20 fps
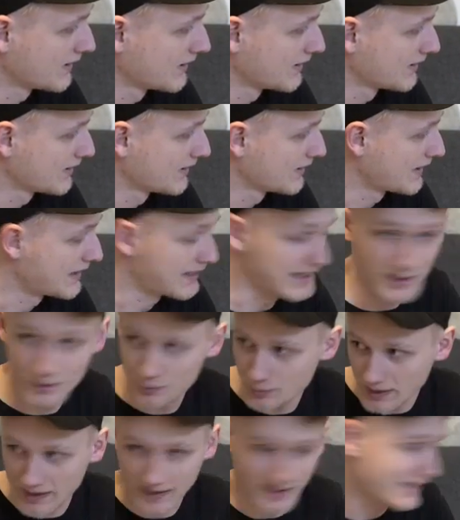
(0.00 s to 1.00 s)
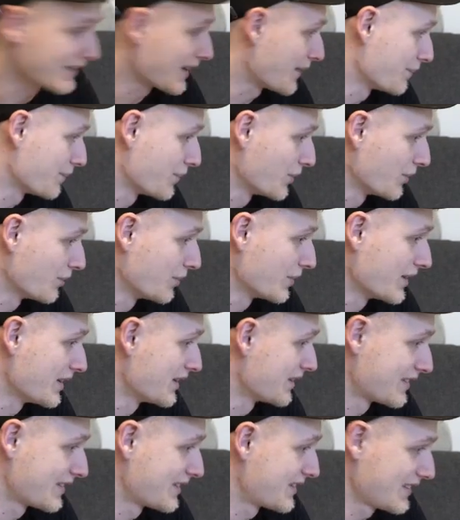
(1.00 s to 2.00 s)
He leads by example, but
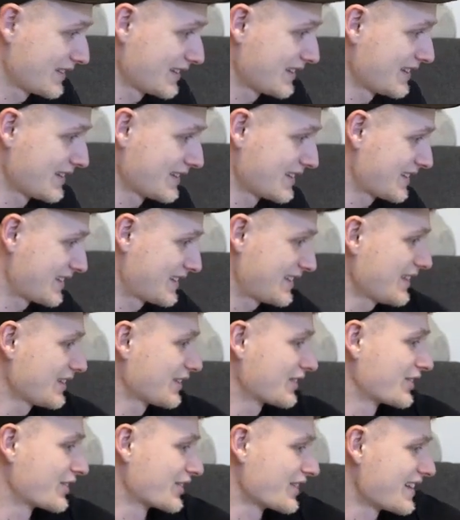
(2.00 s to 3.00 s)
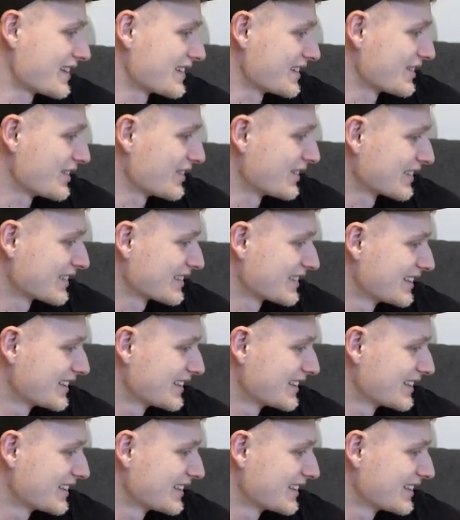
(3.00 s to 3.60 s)
he's still crazy dogs.